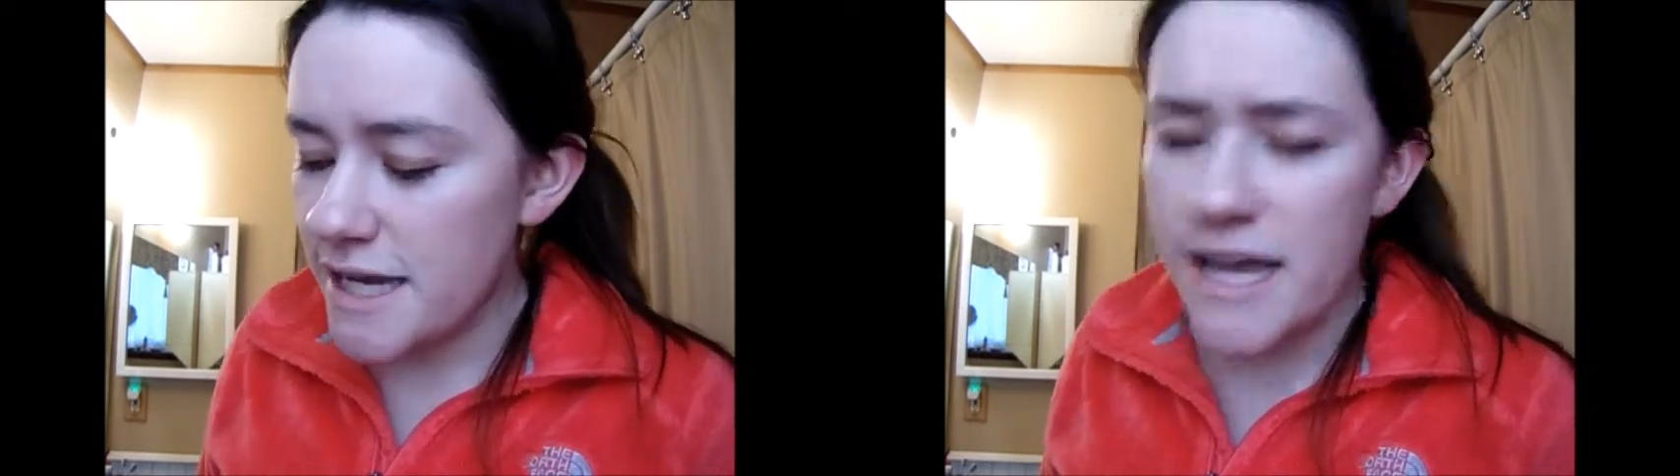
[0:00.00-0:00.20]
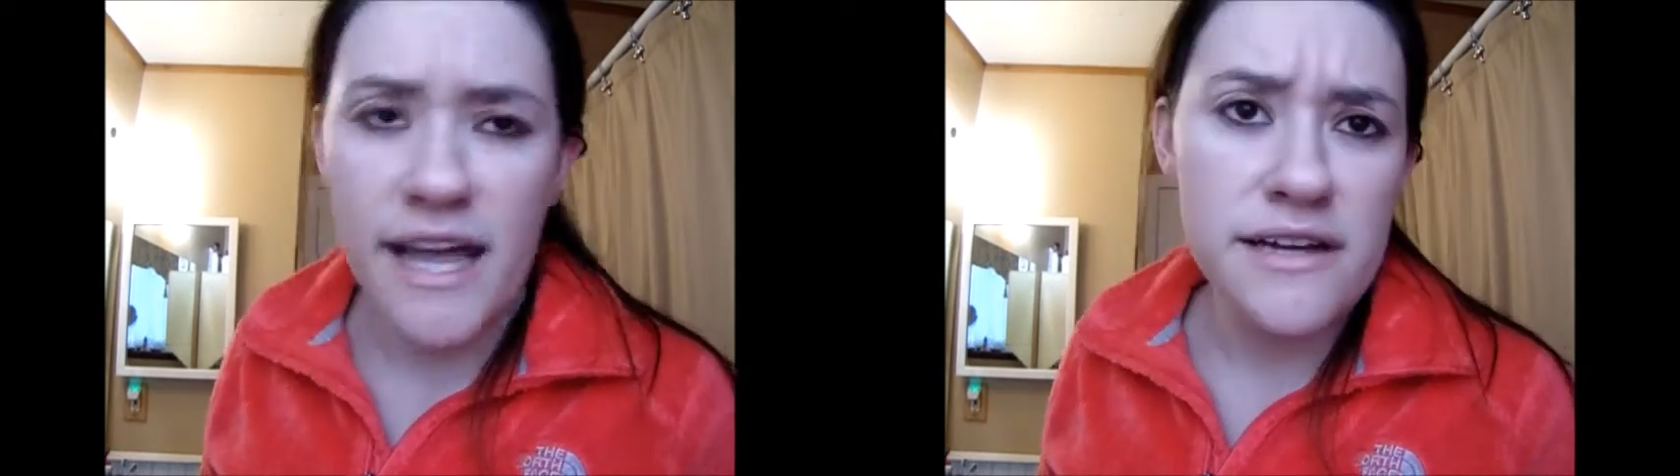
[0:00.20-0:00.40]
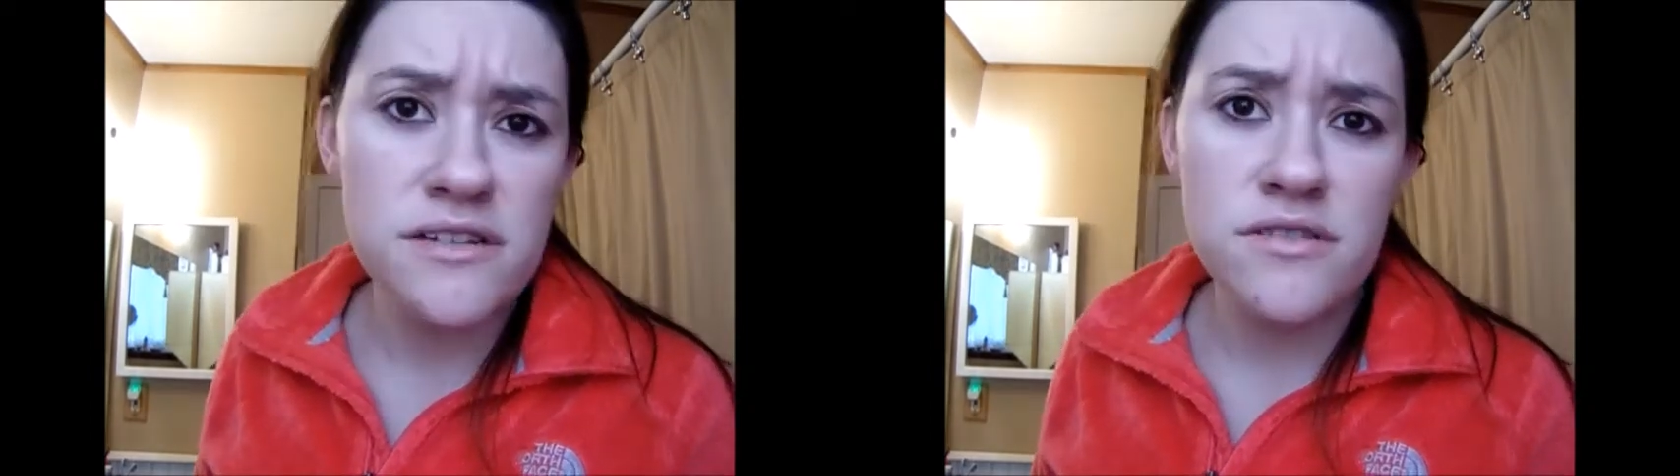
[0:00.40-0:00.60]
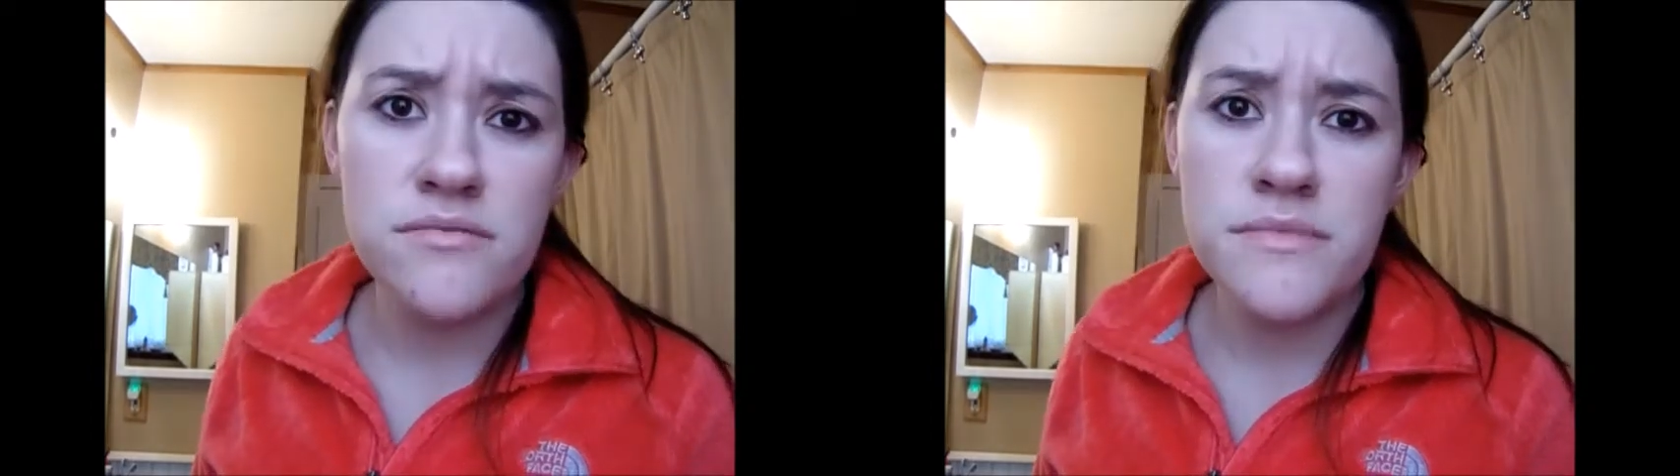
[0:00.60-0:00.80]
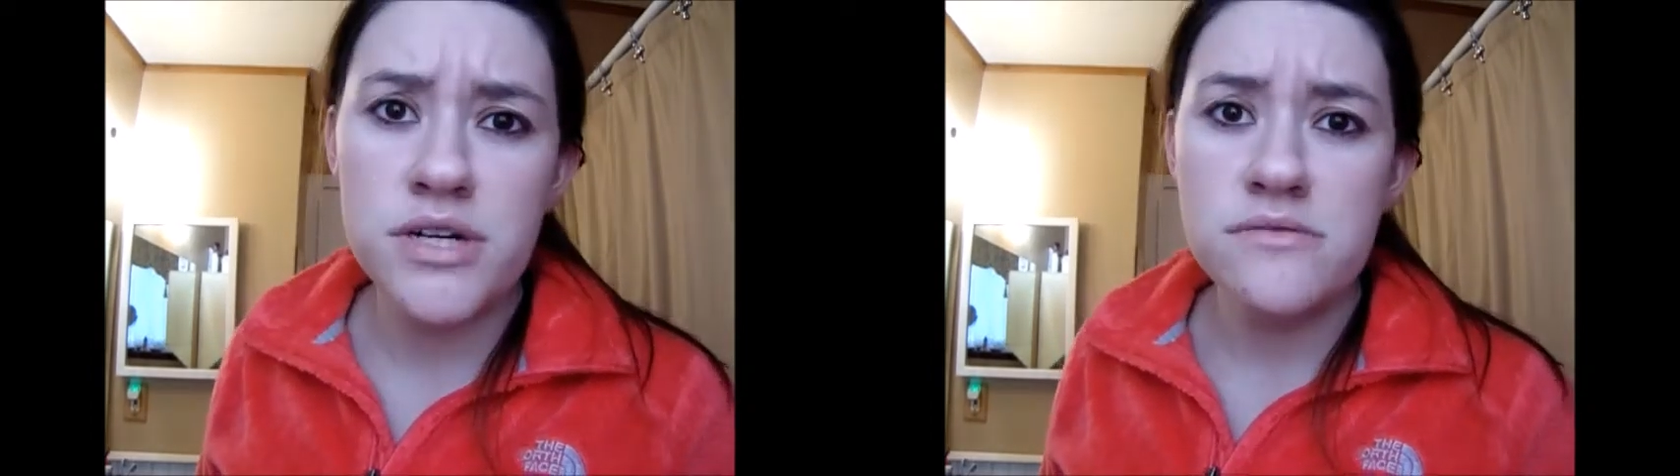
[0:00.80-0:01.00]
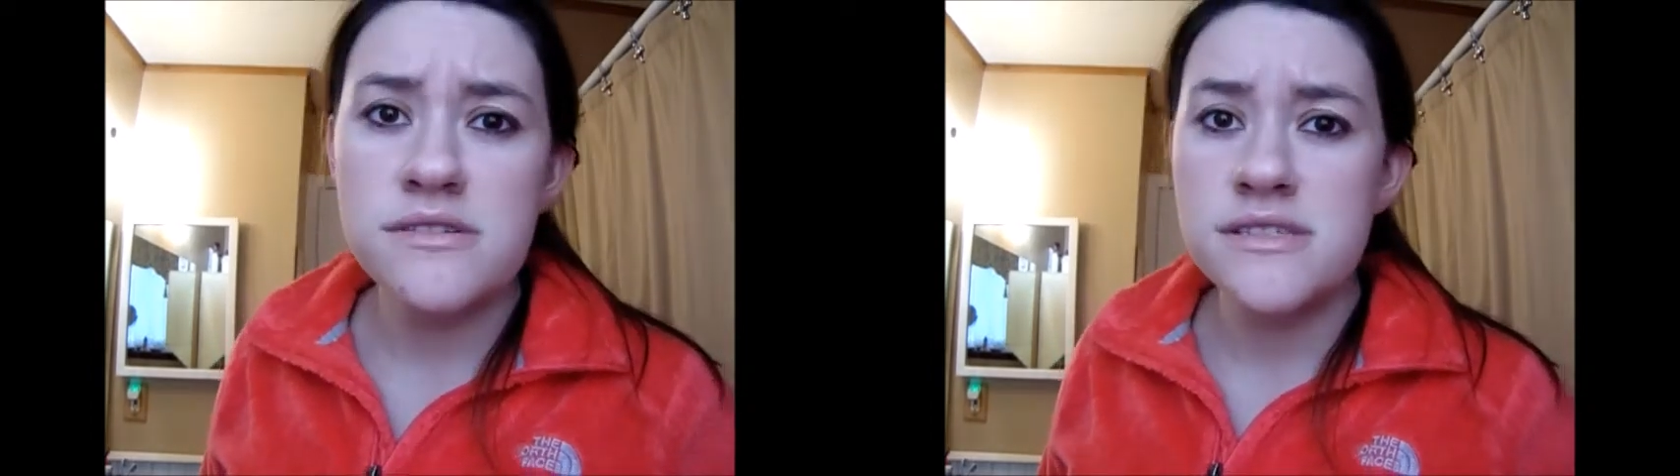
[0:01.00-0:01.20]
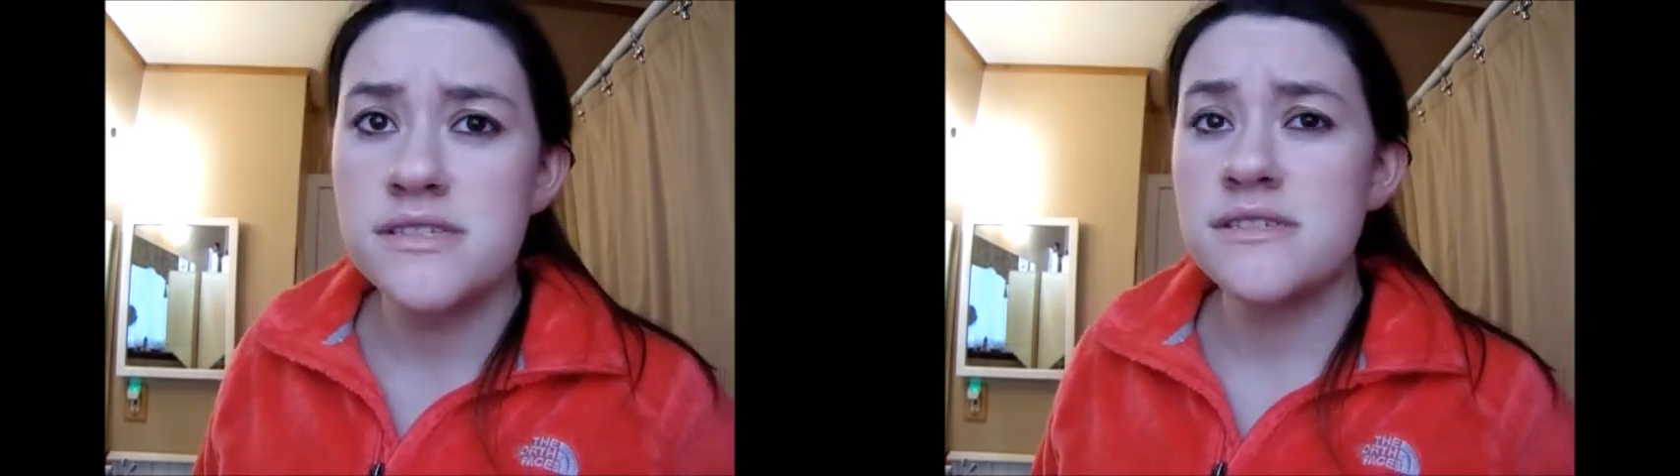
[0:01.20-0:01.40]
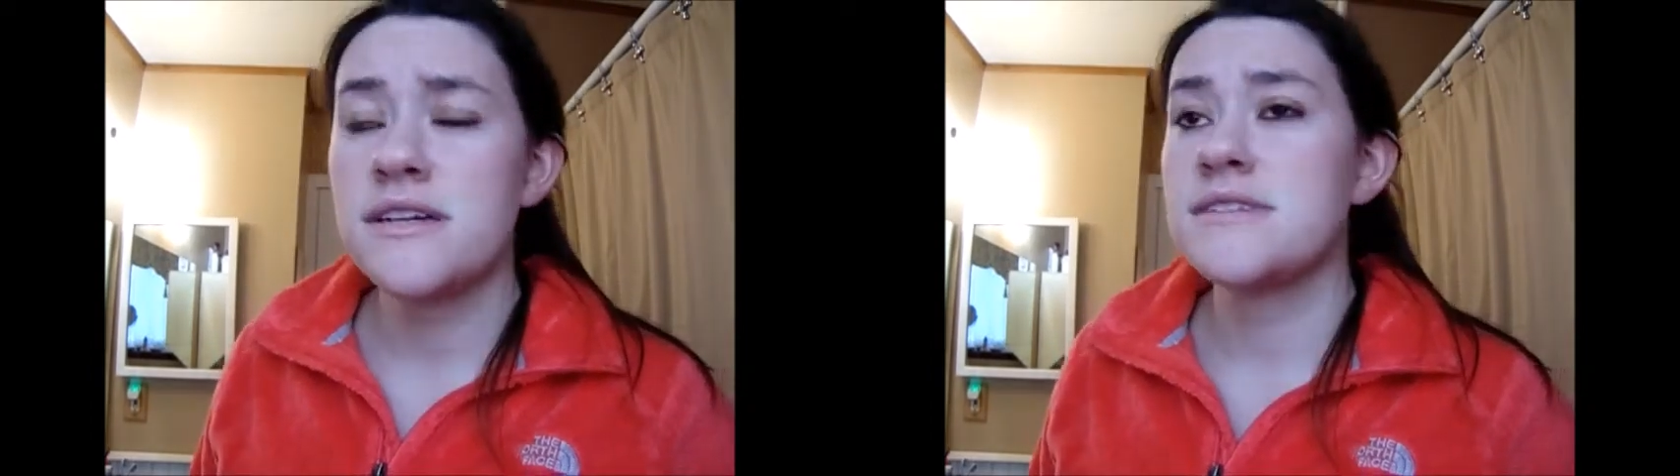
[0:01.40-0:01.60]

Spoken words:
tan almost.